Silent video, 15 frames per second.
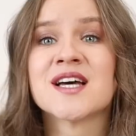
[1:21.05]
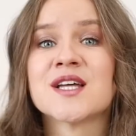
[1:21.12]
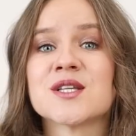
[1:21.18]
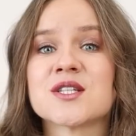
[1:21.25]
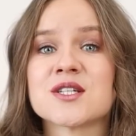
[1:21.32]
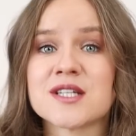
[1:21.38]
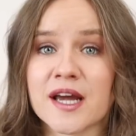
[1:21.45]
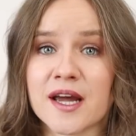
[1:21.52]

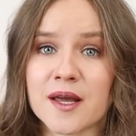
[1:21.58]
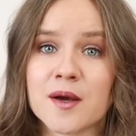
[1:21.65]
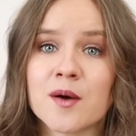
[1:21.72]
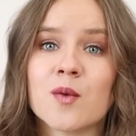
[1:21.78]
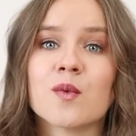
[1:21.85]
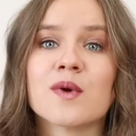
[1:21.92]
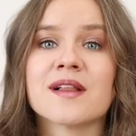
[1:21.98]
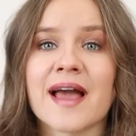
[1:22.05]
Today,
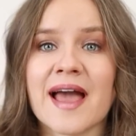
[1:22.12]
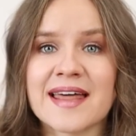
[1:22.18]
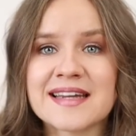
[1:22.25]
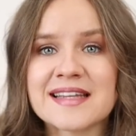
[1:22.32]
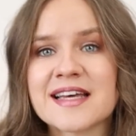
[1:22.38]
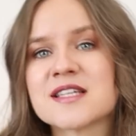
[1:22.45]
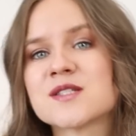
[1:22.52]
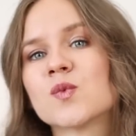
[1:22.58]
we'll
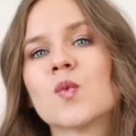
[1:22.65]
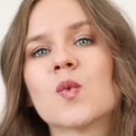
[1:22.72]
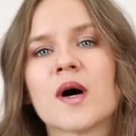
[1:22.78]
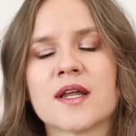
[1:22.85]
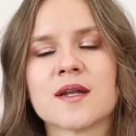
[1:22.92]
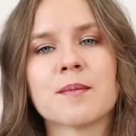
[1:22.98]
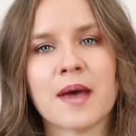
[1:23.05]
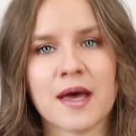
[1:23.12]
analyze one
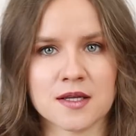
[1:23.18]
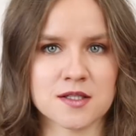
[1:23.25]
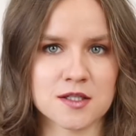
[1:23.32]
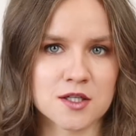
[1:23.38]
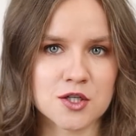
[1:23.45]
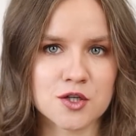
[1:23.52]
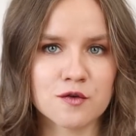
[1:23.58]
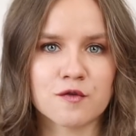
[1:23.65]

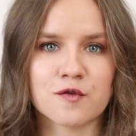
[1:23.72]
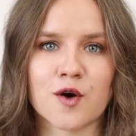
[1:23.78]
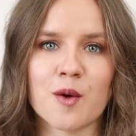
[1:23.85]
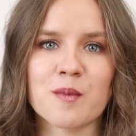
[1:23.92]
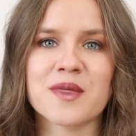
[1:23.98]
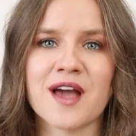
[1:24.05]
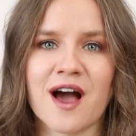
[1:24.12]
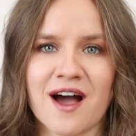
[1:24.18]
passage from
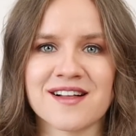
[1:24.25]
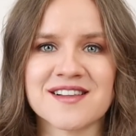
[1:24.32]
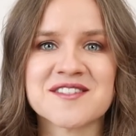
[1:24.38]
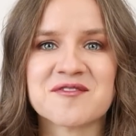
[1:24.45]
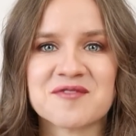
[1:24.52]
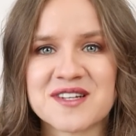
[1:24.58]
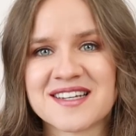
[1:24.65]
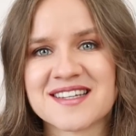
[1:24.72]
the IELTS
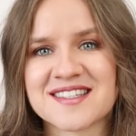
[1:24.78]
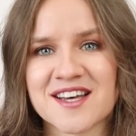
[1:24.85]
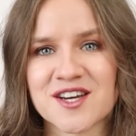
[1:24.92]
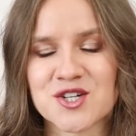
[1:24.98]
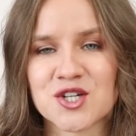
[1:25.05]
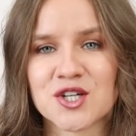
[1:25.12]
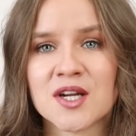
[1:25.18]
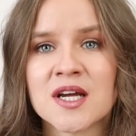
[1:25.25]
reading section